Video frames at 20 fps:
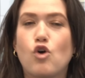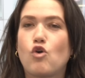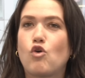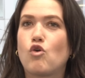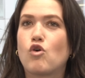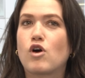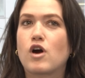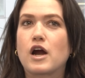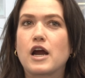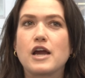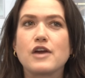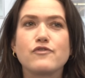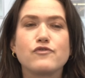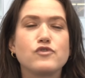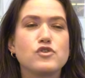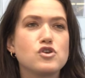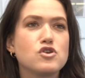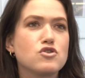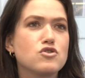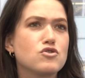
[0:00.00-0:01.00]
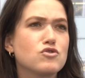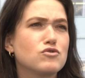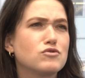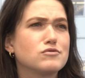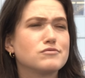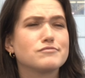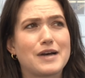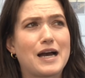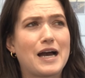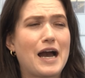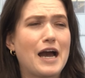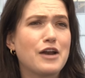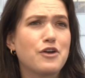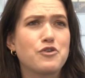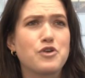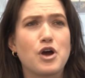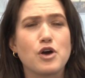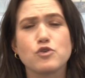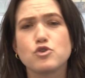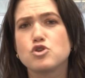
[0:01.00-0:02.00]
Or if you,
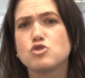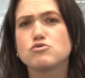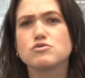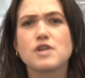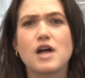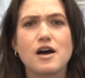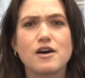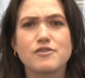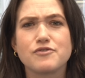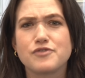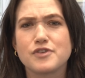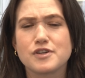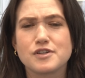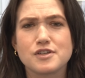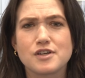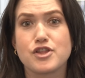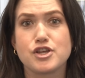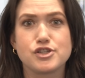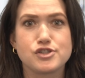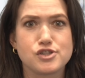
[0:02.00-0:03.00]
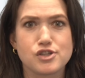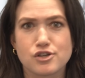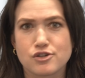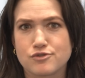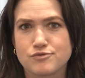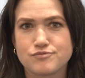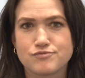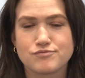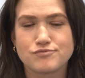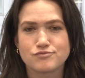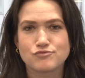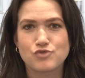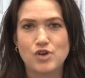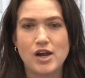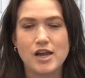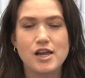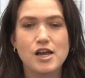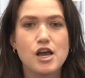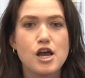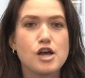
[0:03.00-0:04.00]
you love the zoo,
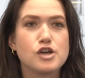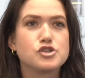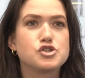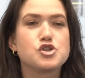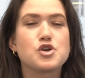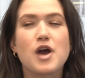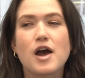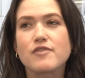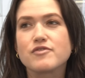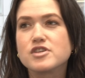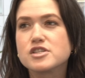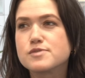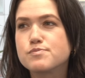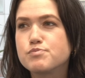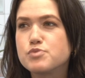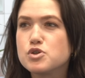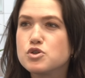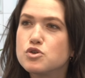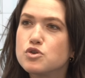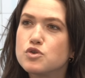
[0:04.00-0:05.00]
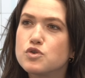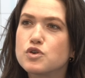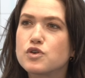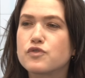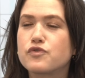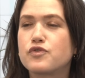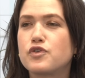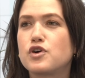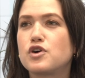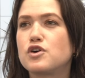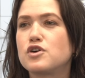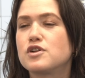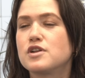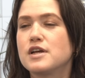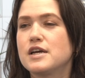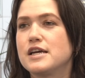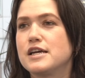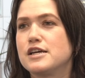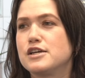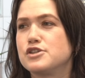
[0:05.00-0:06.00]
right? So you have this beautiful
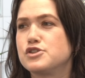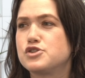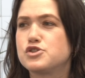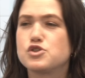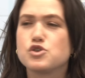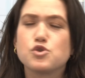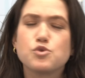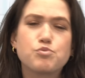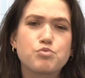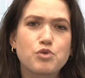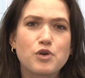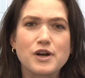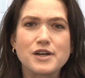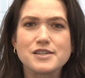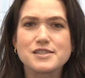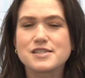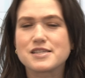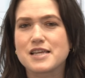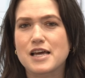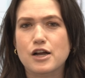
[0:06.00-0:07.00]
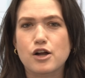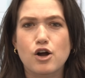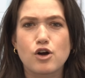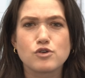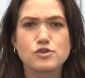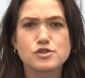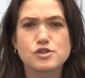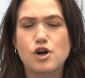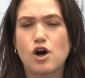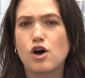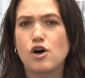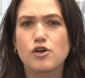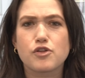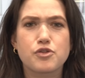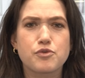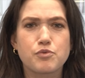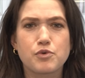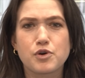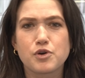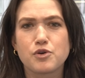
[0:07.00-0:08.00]
zoo print that goes all
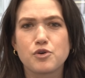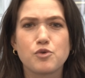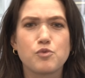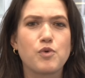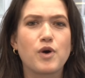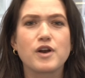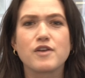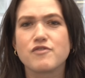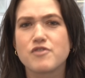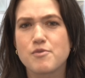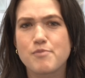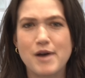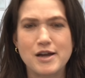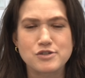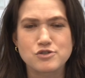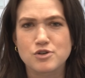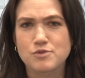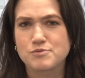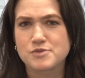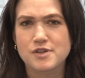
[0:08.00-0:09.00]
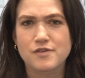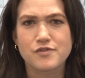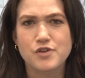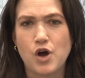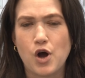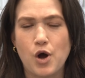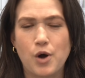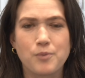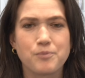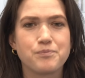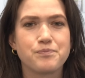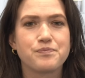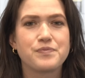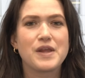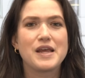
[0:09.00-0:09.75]
through one of the bedrooms of the home.